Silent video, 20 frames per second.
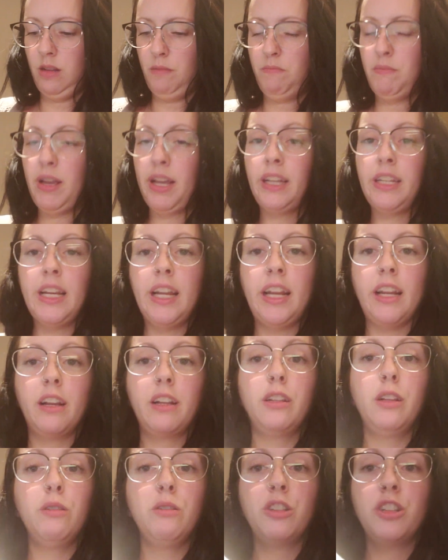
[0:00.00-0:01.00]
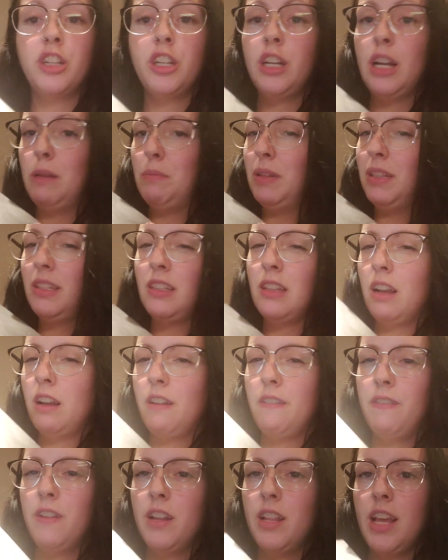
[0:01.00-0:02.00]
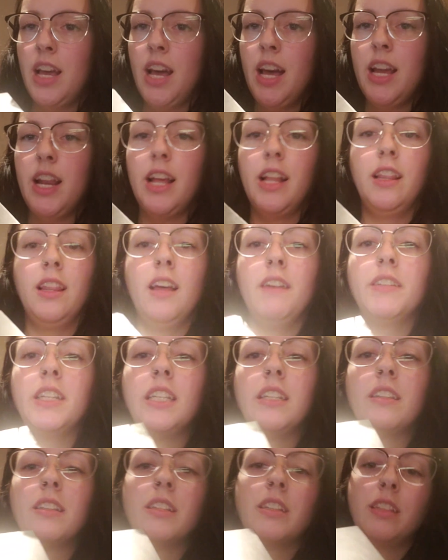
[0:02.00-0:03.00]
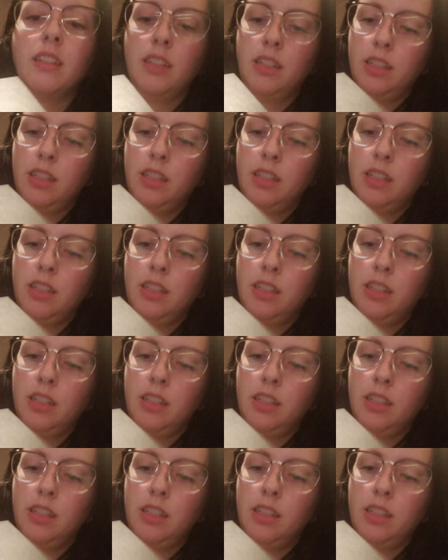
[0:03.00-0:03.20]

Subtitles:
magnetic closure. I'm a sucker for that. I love it.